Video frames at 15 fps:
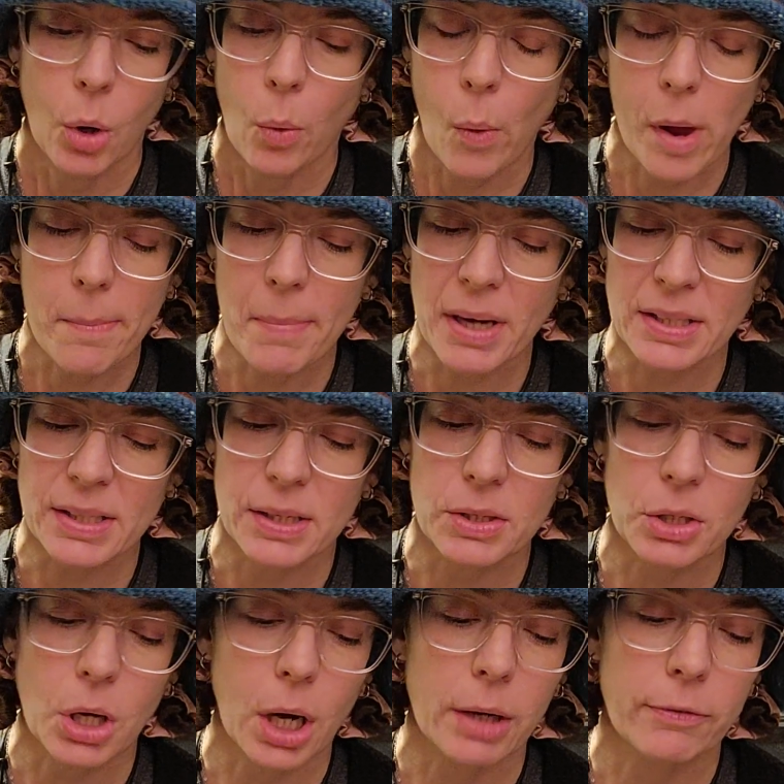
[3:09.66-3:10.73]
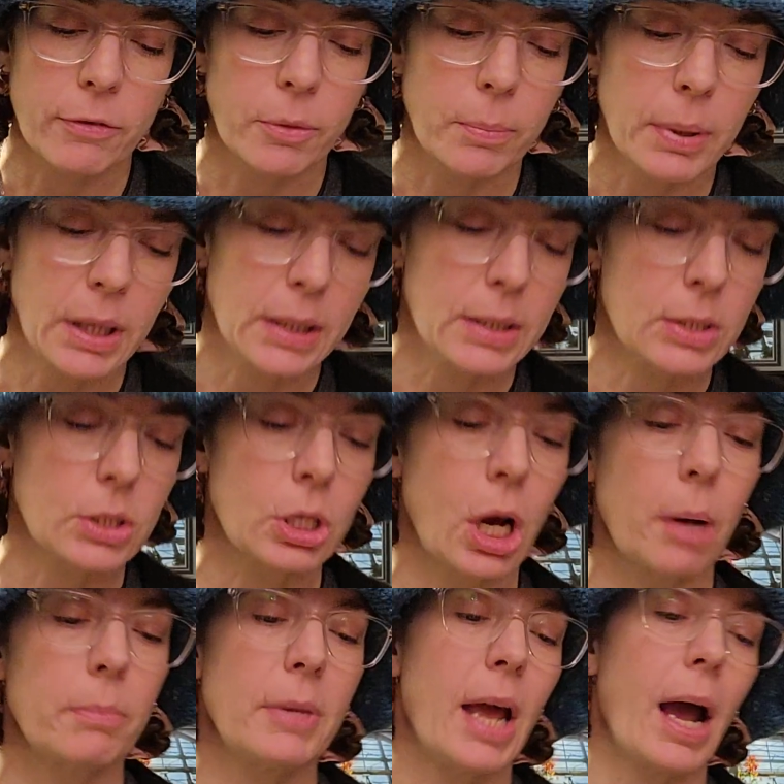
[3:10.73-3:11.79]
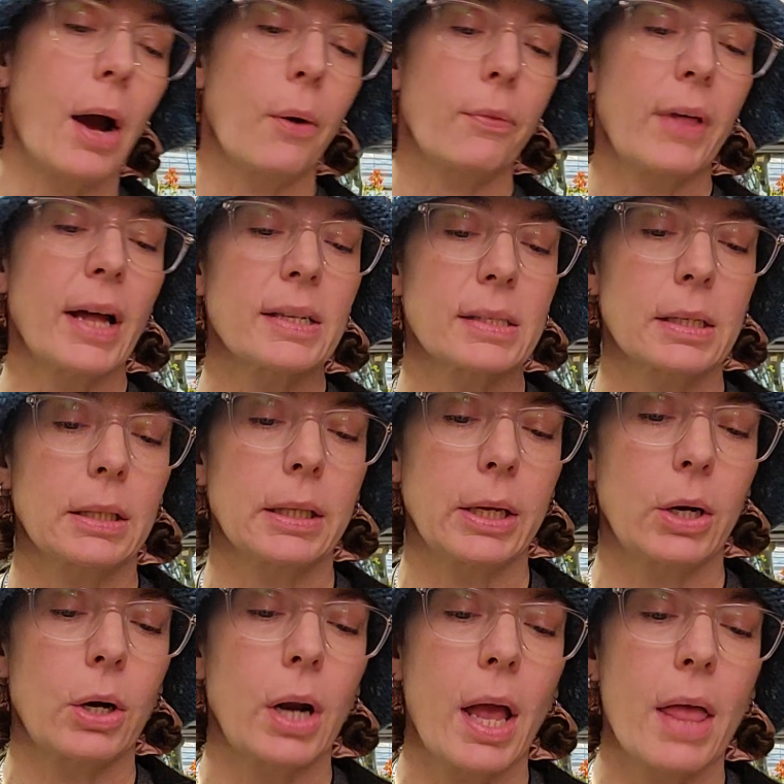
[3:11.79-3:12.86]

We mustn't, God forbid, stop now, that's clear,